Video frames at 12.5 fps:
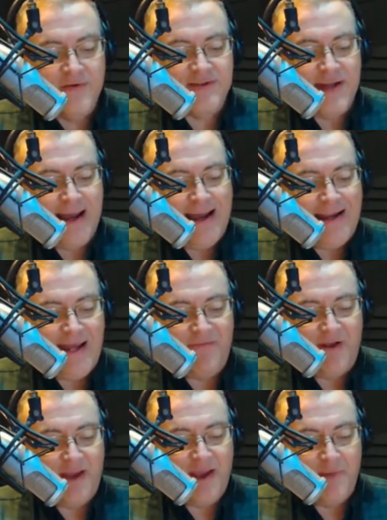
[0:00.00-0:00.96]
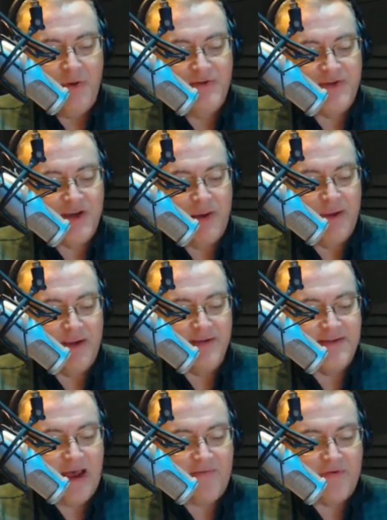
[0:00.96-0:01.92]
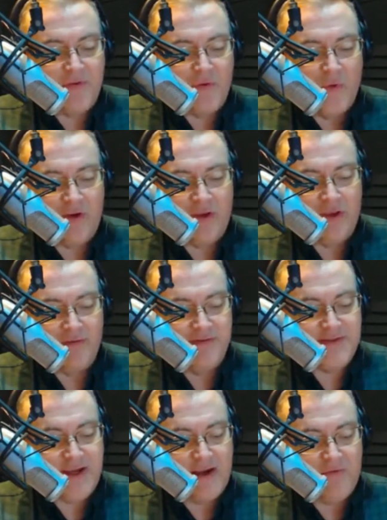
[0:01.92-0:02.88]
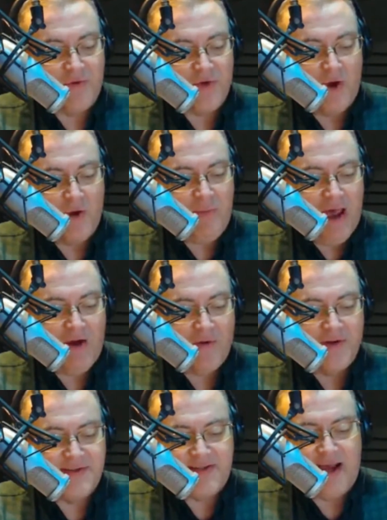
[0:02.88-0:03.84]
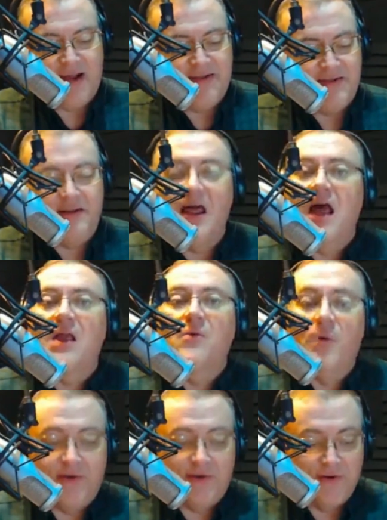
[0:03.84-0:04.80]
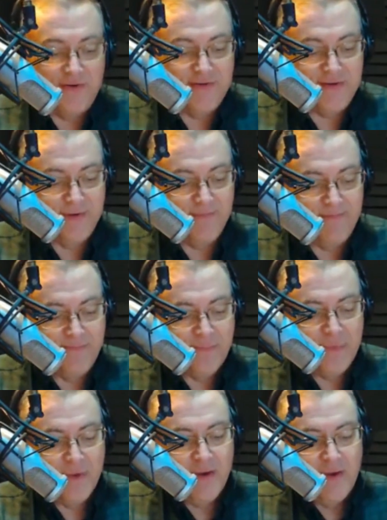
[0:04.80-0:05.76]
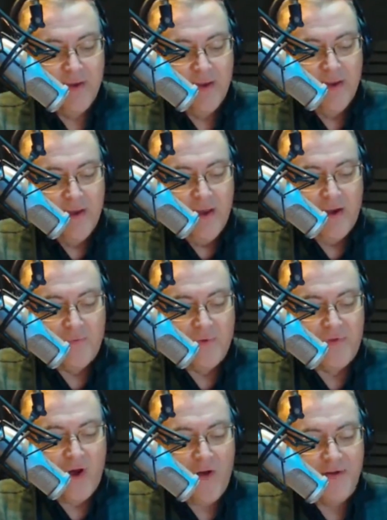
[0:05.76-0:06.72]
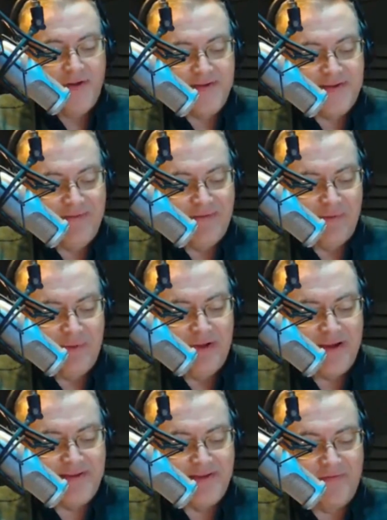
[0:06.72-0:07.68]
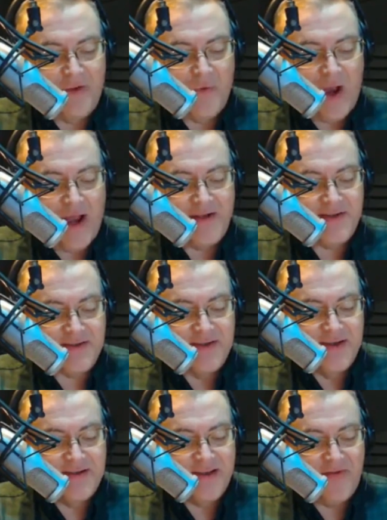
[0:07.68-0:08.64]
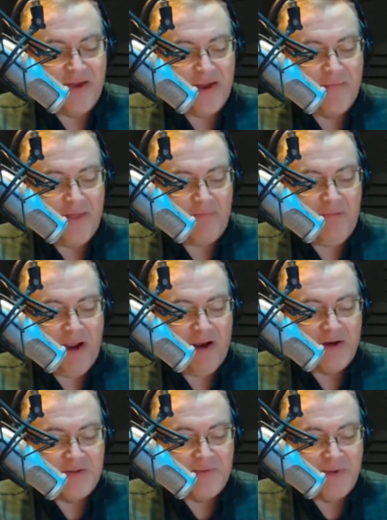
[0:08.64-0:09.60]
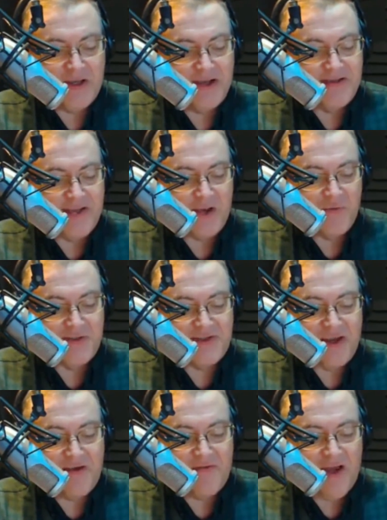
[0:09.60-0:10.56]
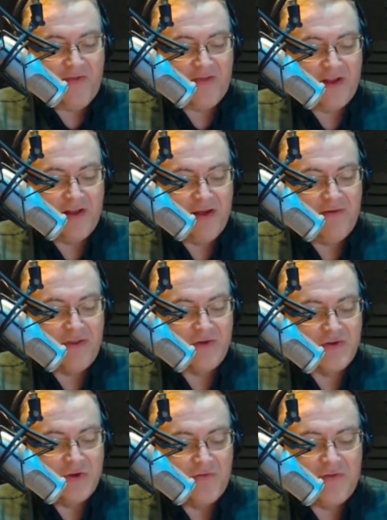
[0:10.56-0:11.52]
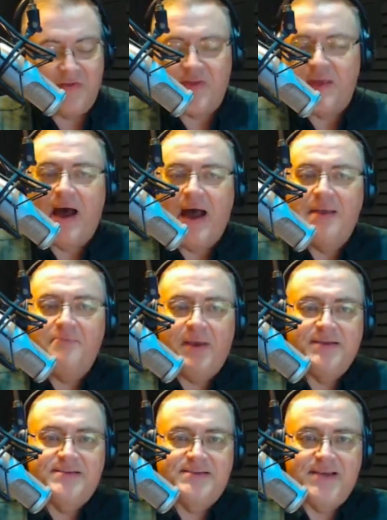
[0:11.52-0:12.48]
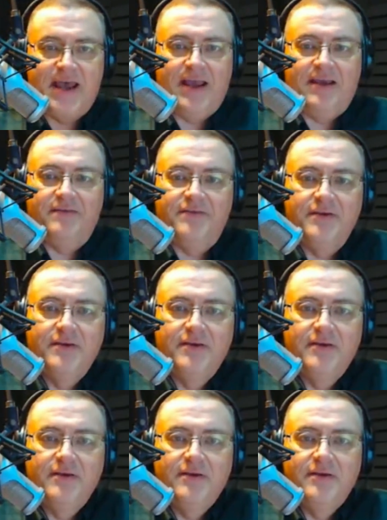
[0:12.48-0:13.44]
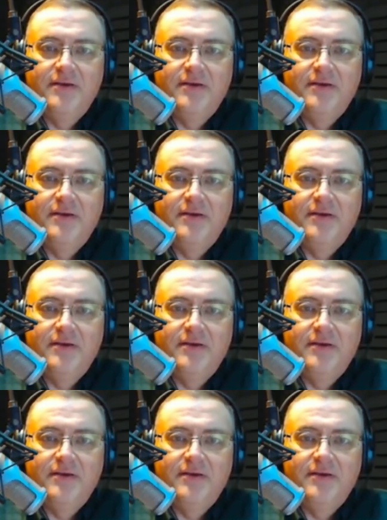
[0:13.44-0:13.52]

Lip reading: verse 9, even him whose coming is after the working of Satan with all power and signs and lying wonders, and with all deceivableness of unrighteousness in them that perish, because they receive not the love of the truth that they might be saved.